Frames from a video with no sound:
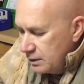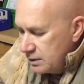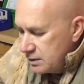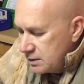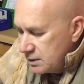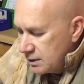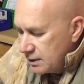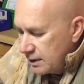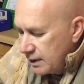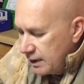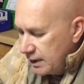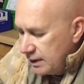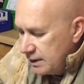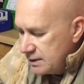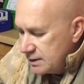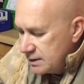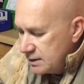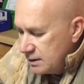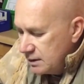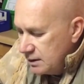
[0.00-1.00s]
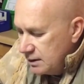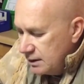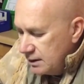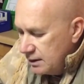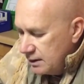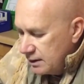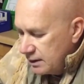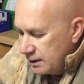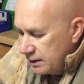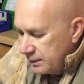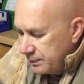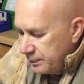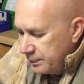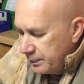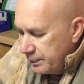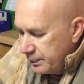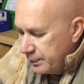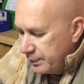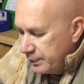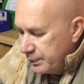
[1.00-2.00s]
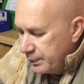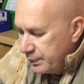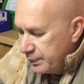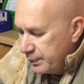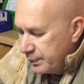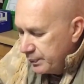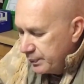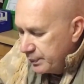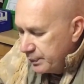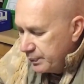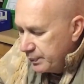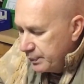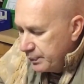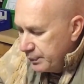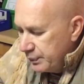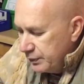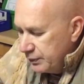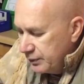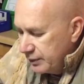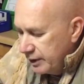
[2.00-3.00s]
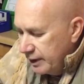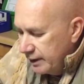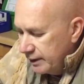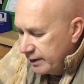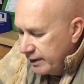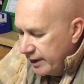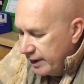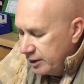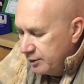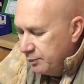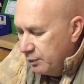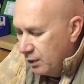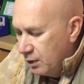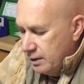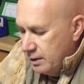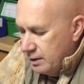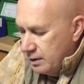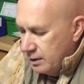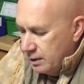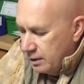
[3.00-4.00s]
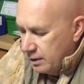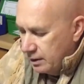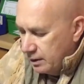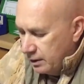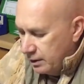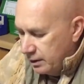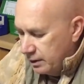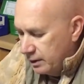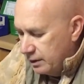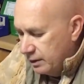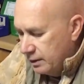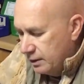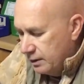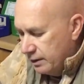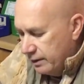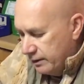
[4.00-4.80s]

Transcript: So that is the you get that part over there.